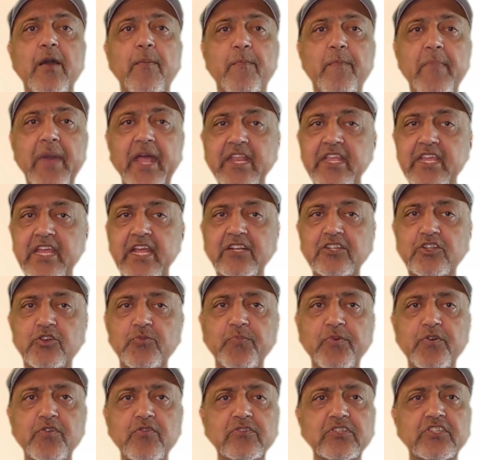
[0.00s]
Many
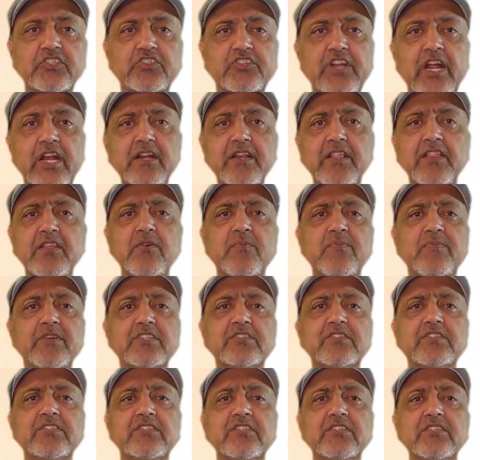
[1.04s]
entrepreneurs start their
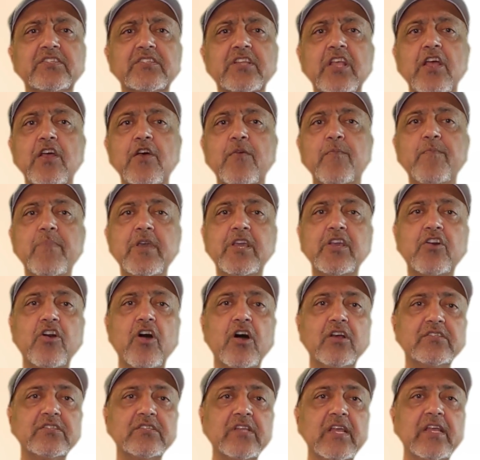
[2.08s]
businesses
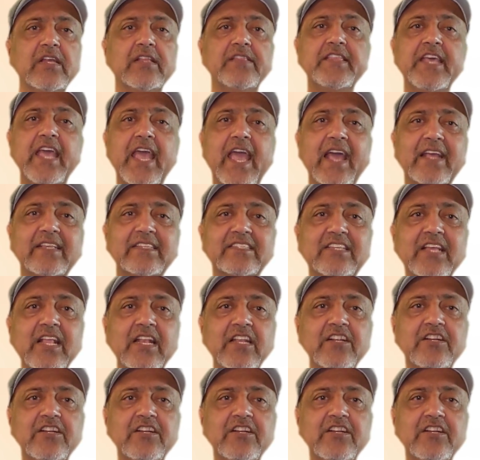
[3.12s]
because they excel